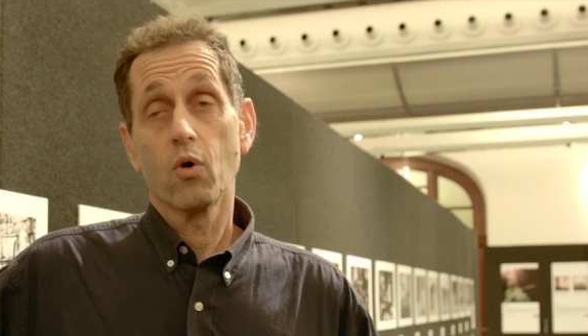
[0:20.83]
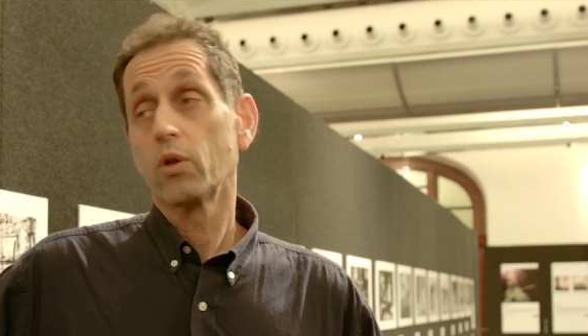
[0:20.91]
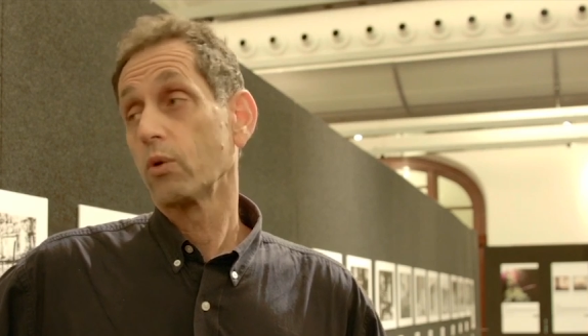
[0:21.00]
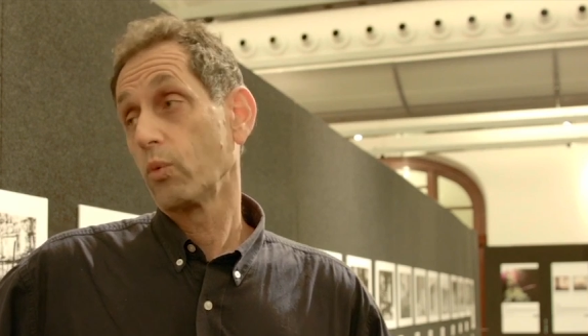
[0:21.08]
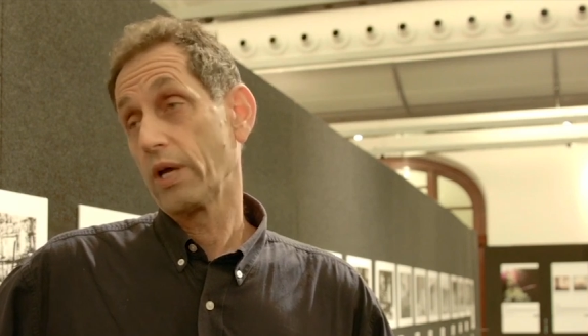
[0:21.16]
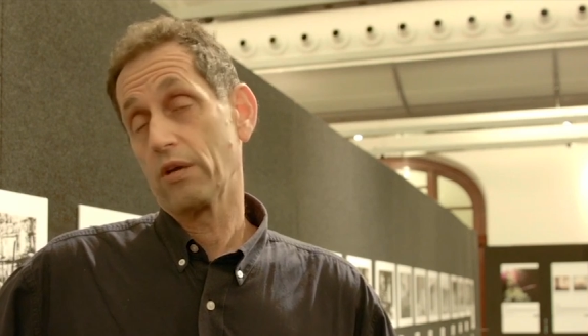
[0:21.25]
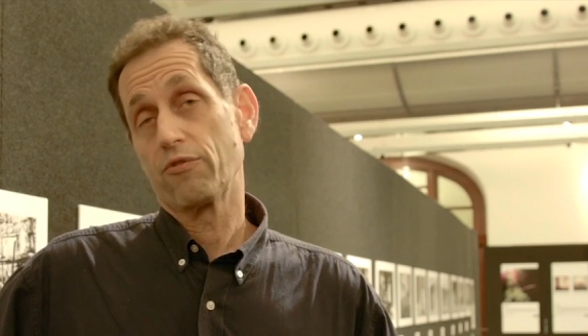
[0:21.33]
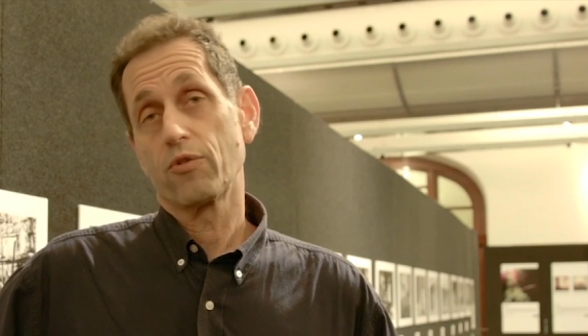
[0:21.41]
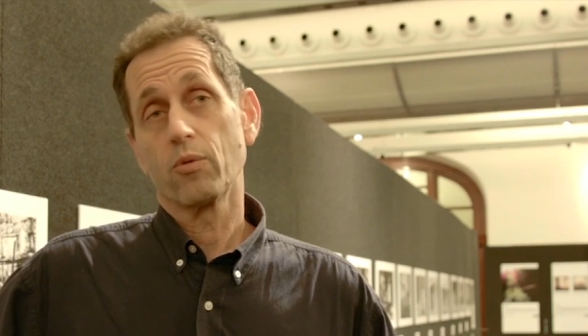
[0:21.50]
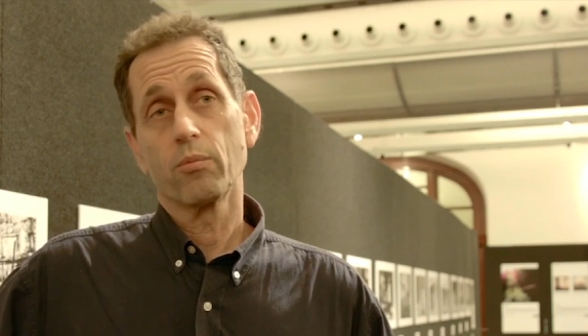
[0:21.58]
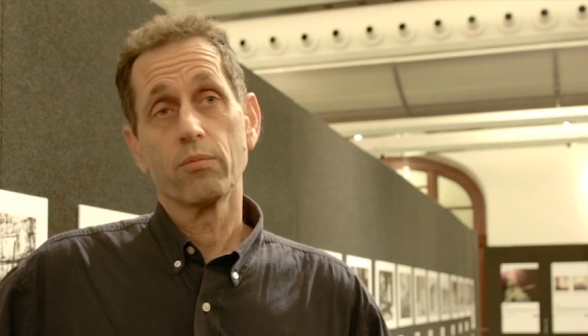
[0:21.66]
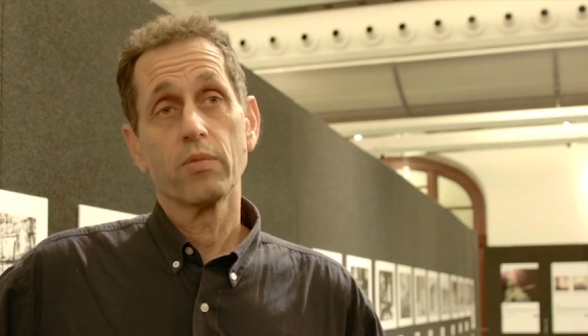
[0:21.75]
all the way
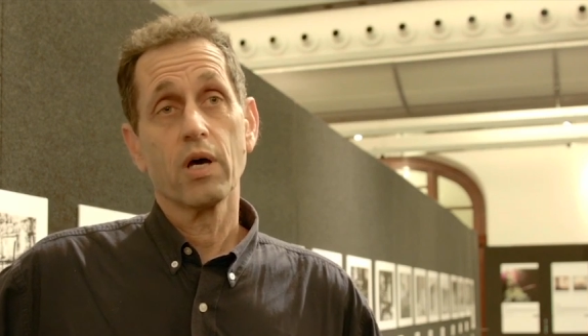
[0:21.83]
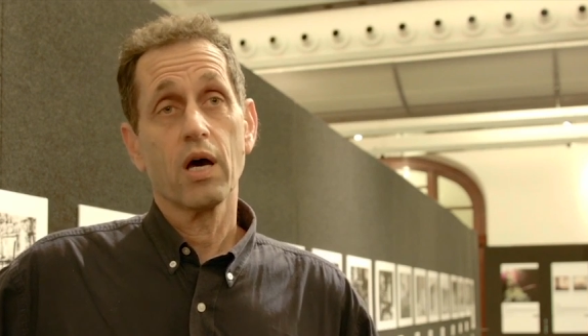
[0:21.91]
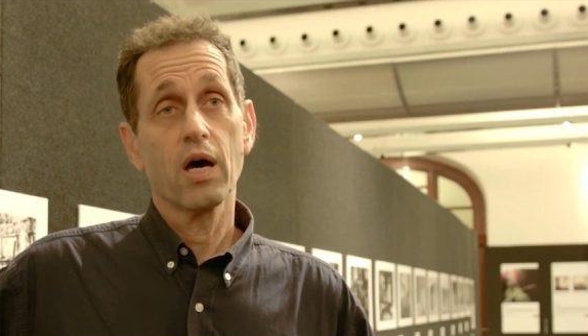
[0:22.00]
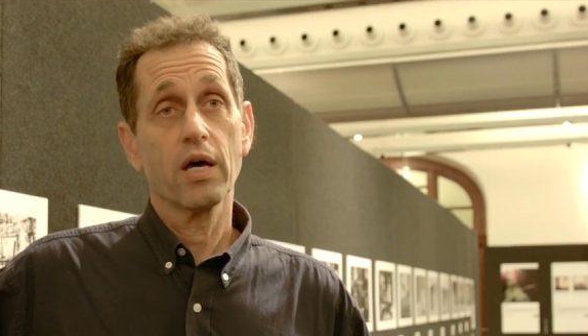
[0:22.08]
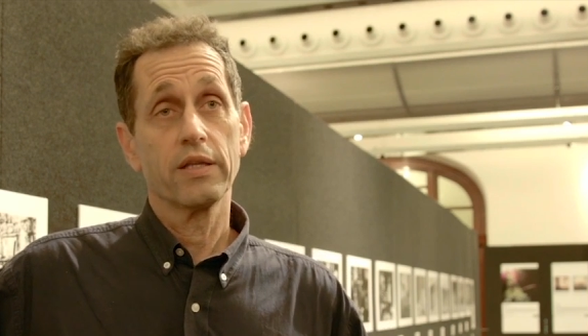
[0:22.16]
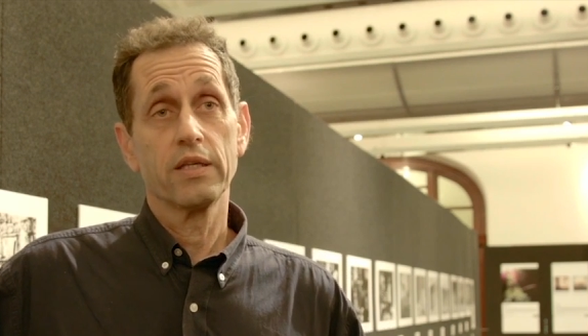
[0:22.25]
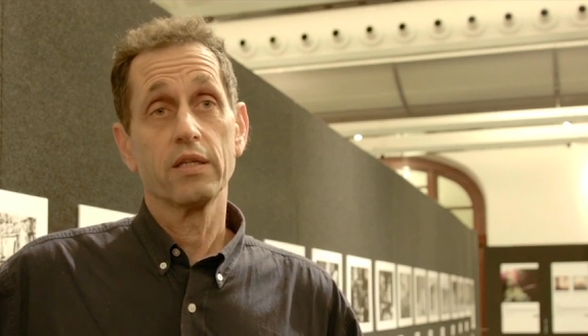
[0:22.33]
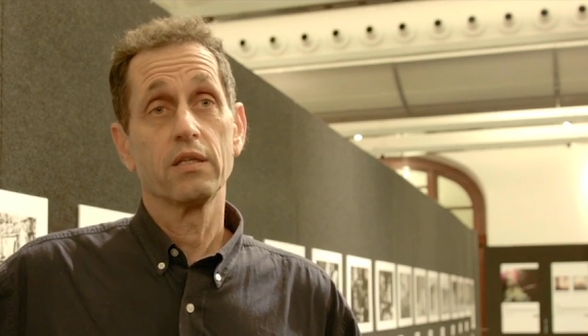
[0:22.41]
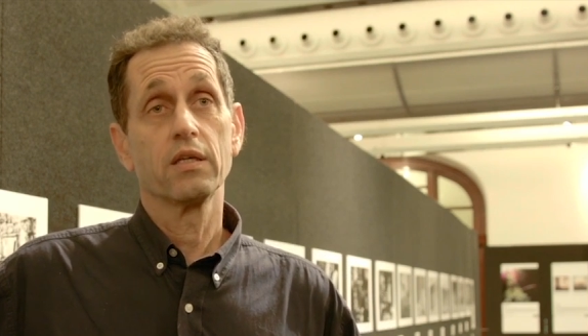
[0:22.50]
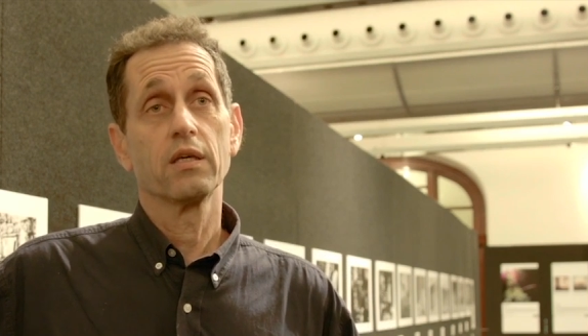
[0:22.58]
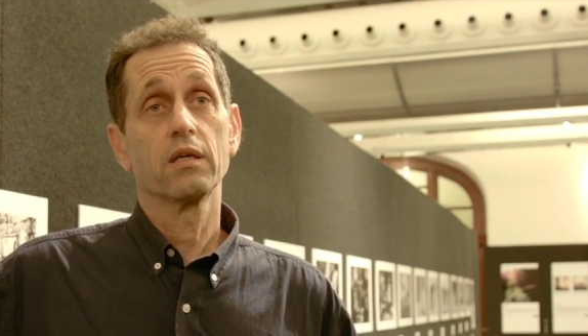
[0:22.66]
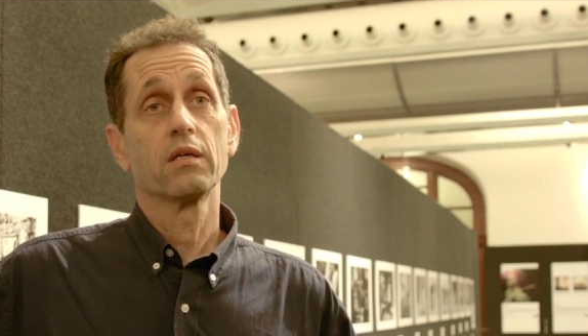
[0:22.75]
from
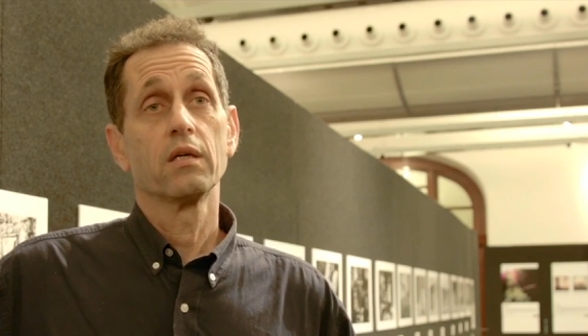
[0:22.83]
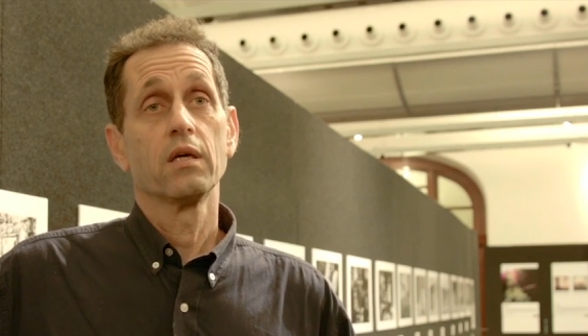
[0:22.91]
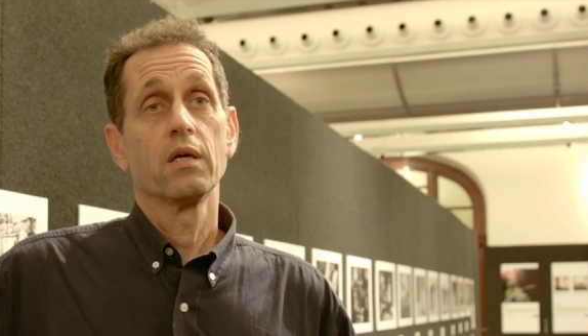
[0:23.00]
hard-hitting